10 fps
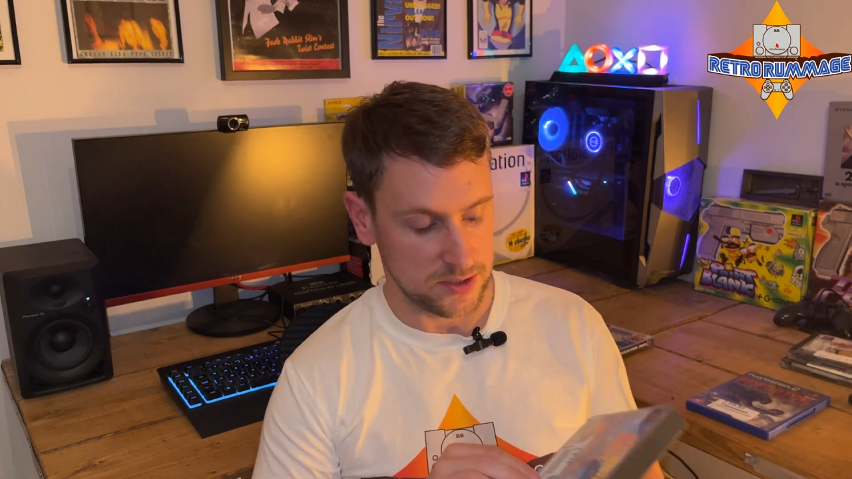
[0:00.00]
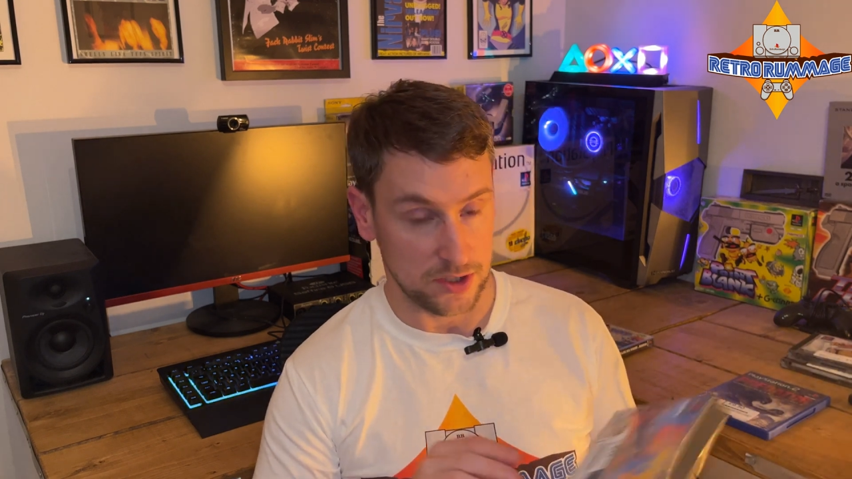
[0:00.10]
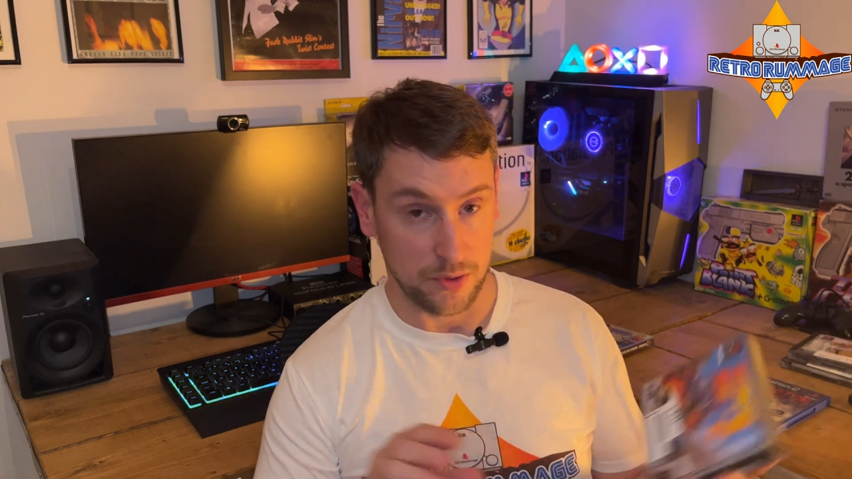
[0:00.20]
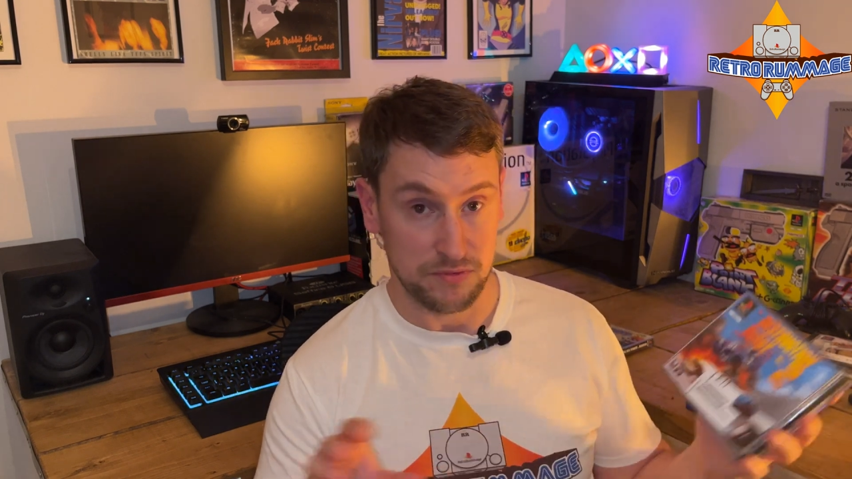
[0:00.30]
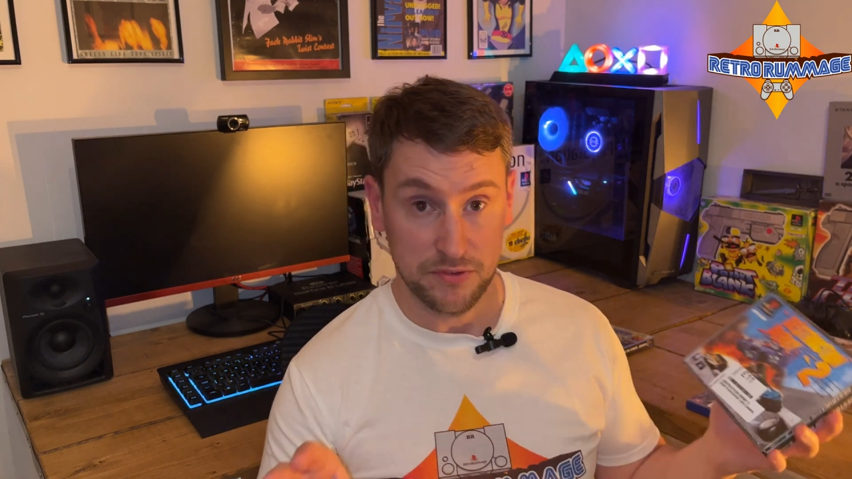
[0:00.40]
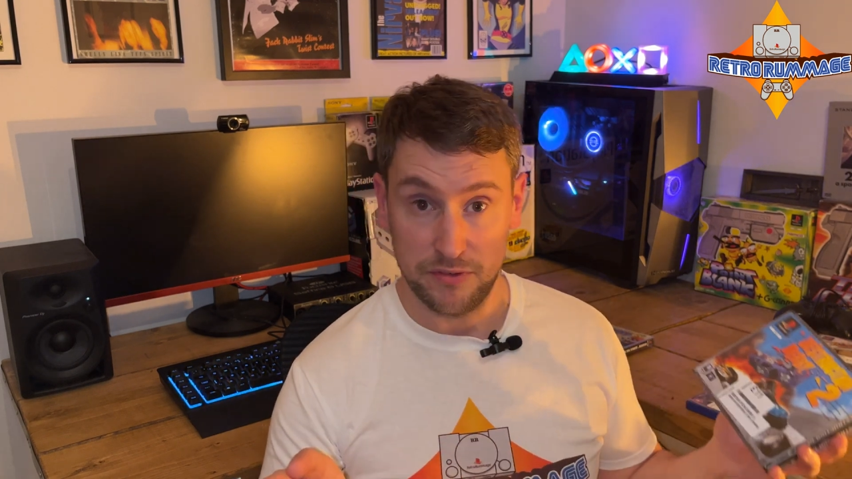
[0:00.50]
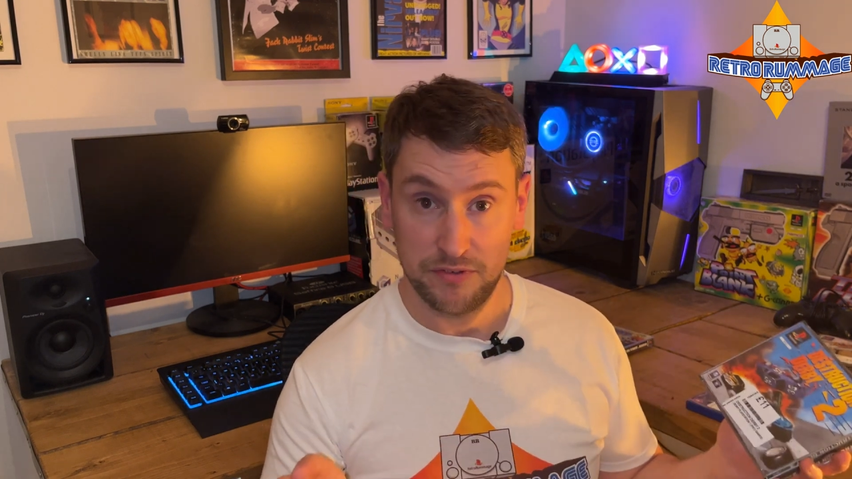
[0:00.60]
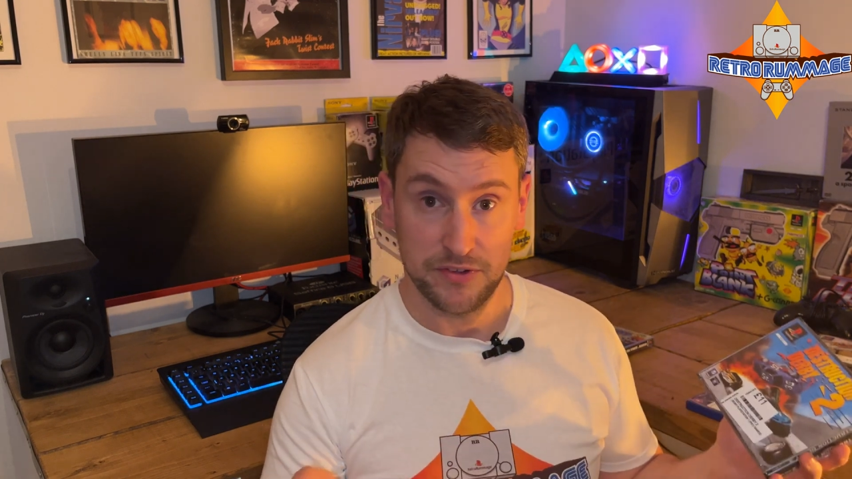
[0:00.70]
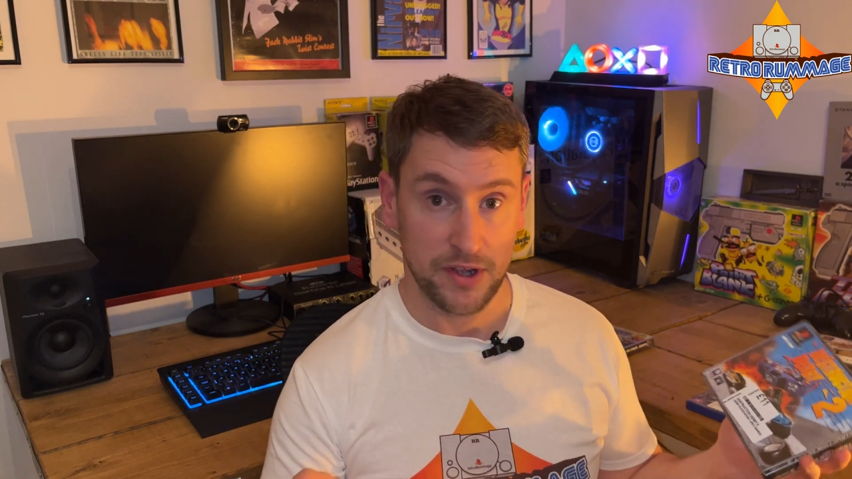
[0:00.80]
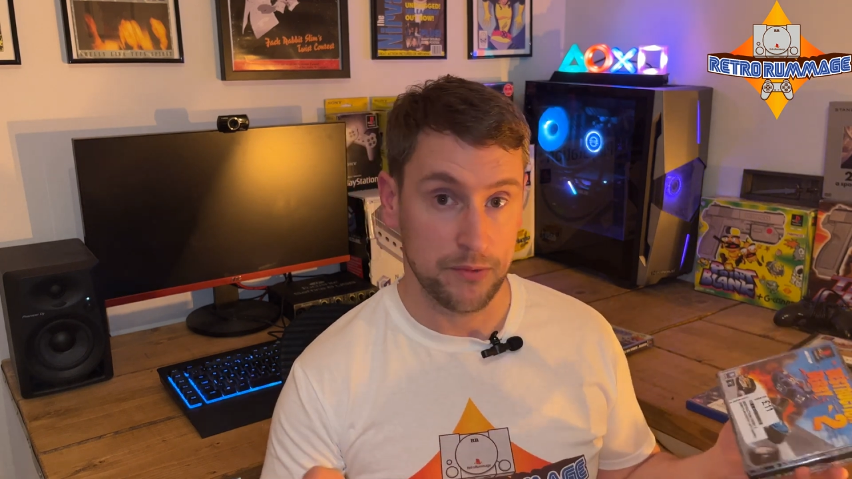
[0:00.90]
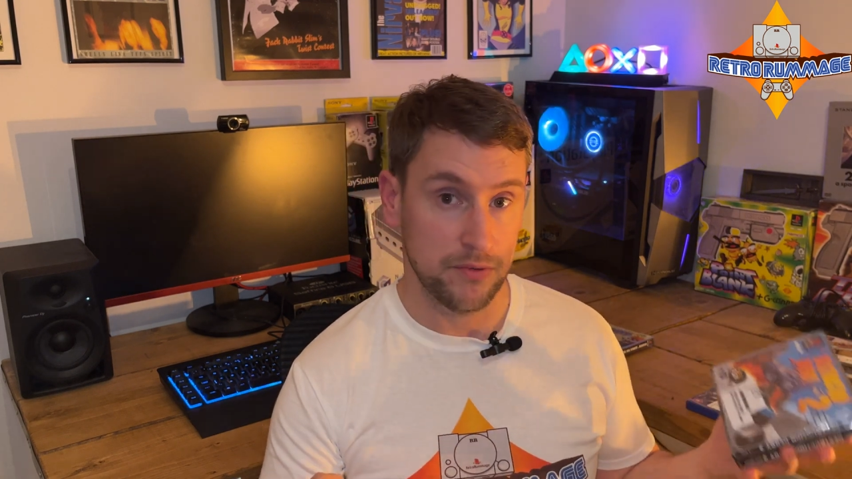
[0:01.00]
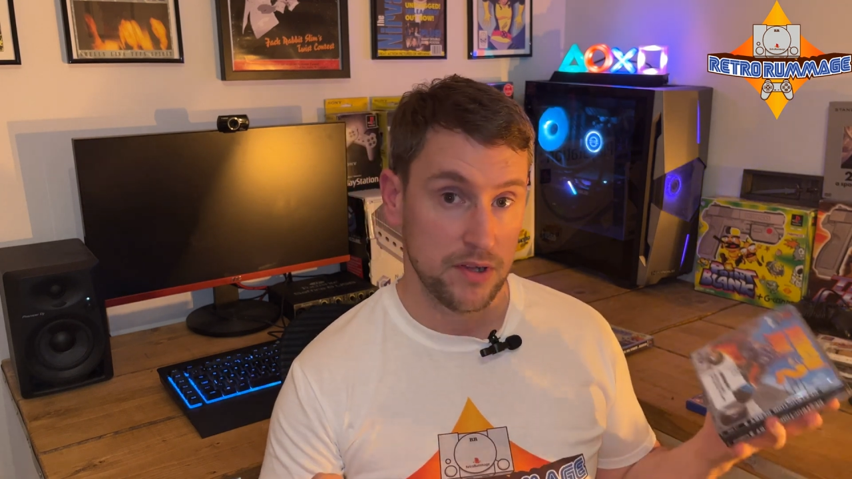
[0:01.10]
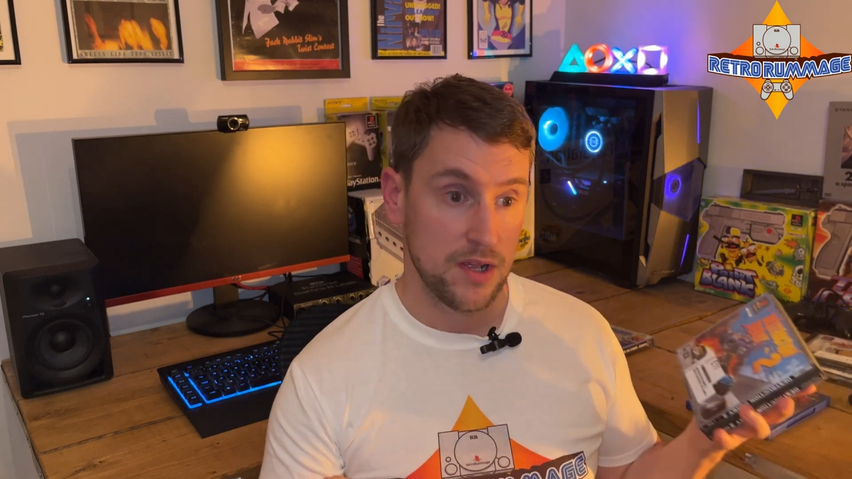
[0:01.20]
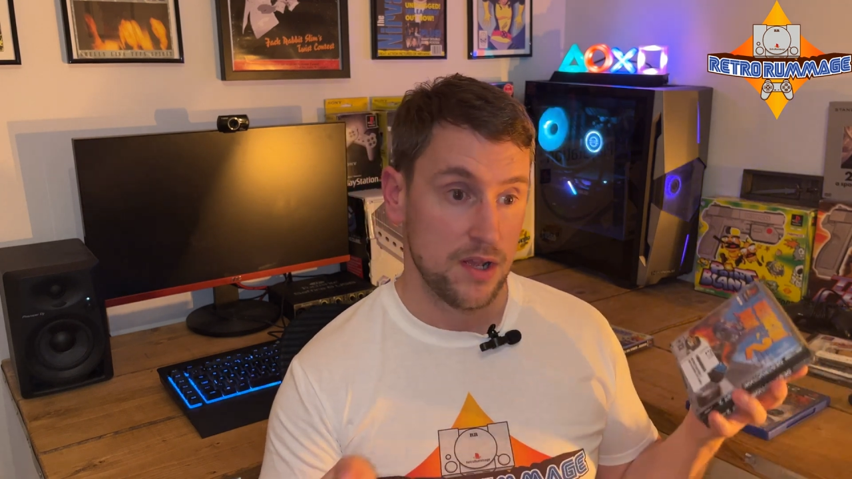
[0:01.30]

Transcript: So if you don't,